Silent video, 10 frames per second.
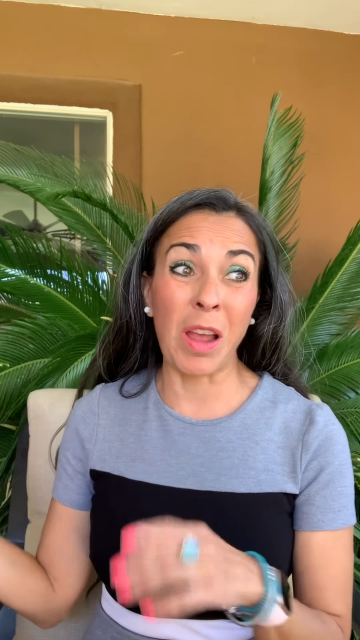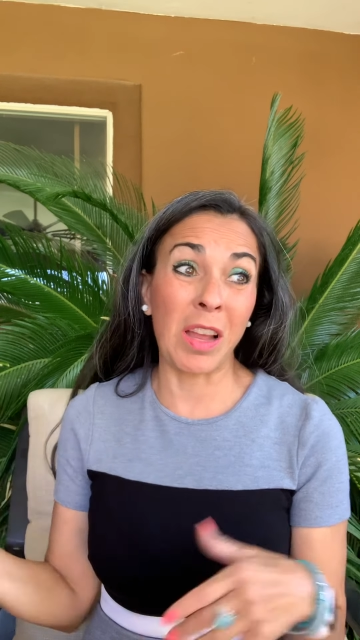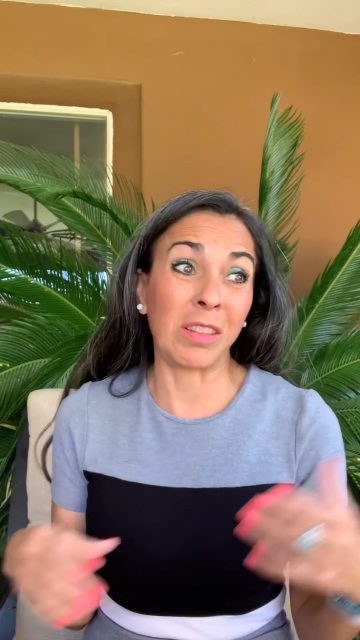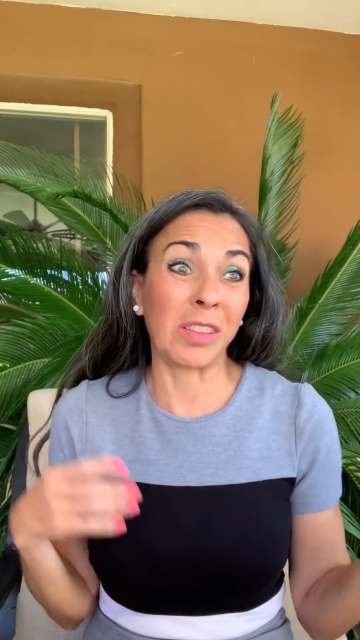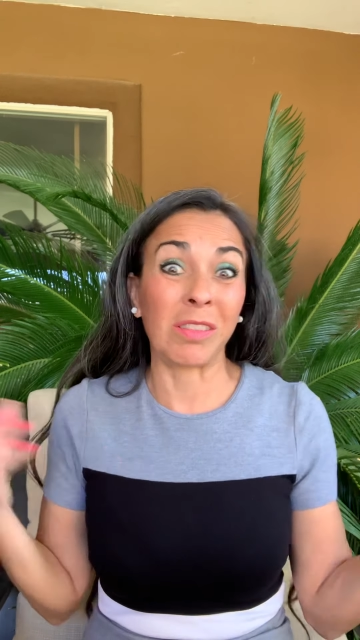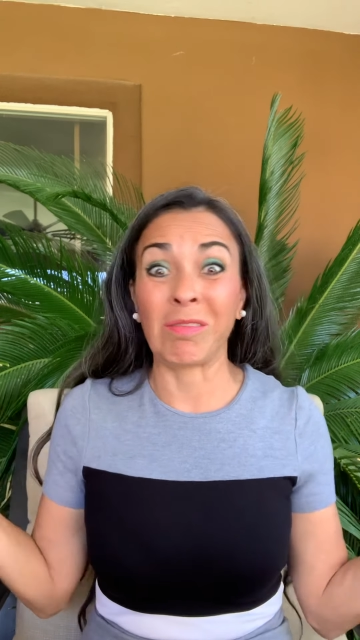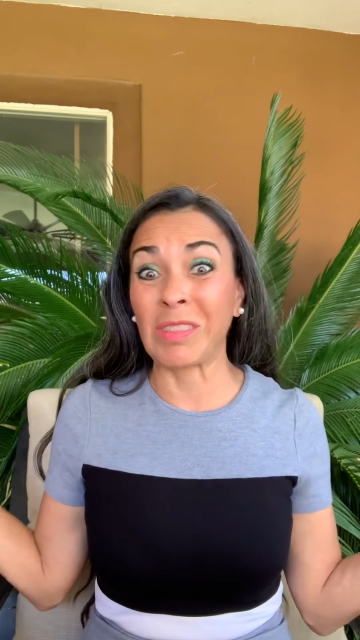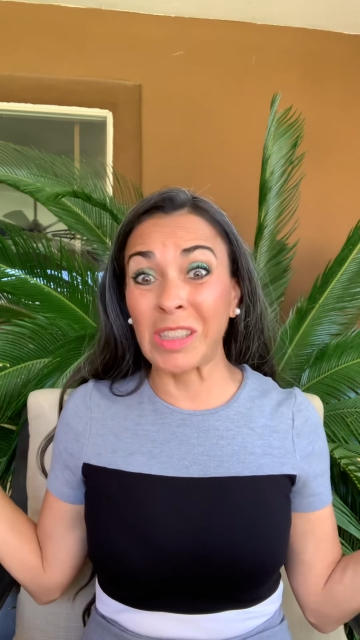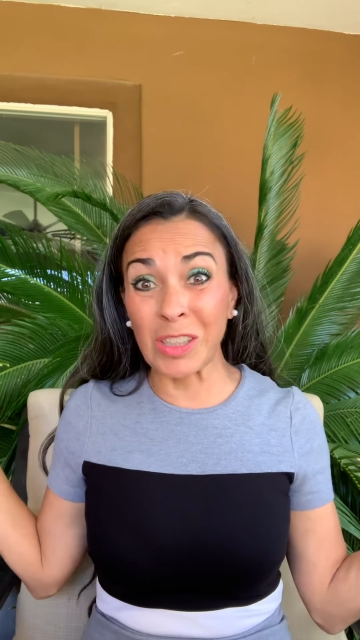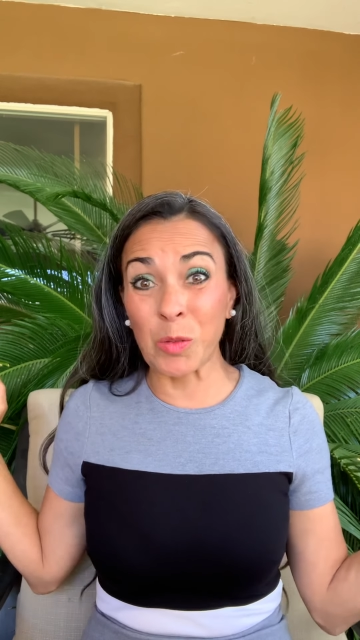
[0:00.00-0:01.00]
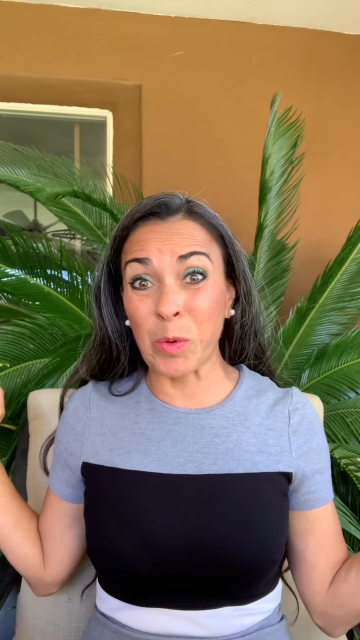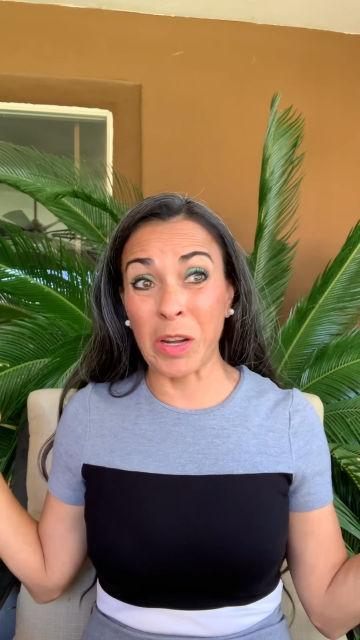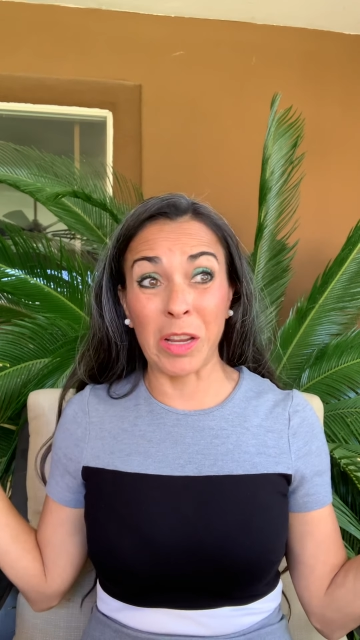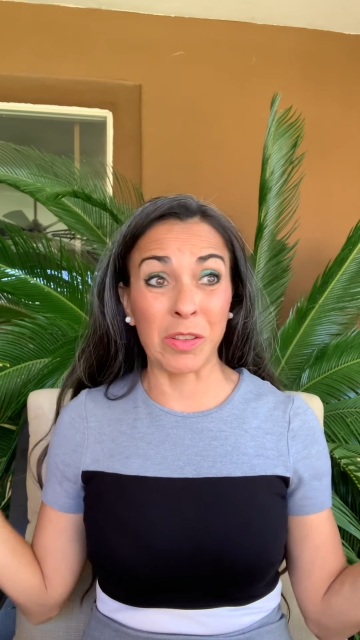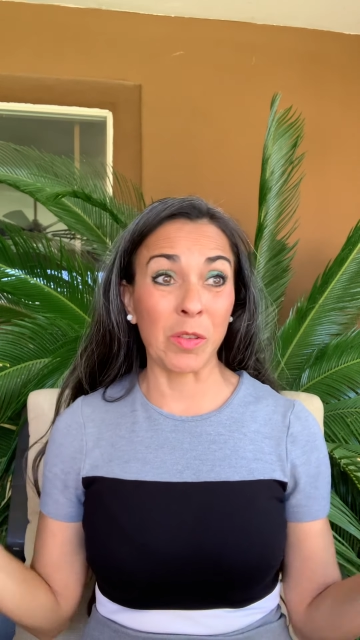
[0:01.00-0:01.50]
and it is what
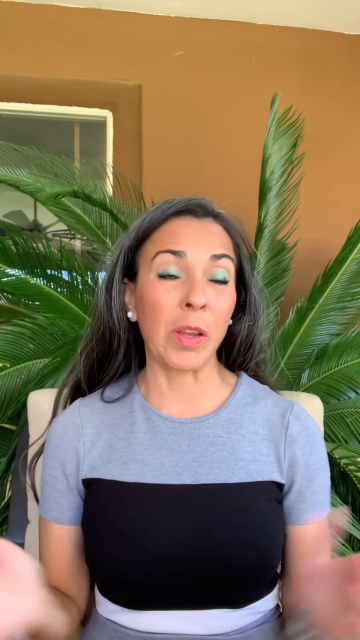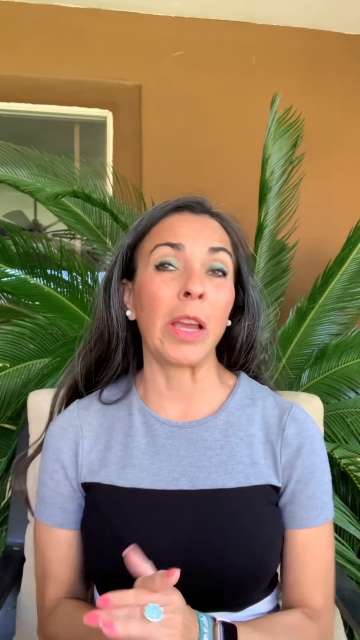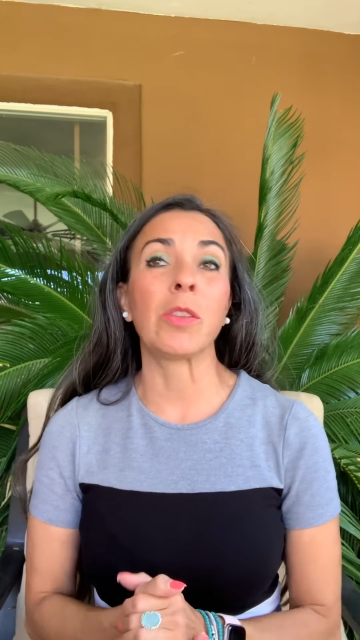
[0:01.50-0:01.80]
it is, okay?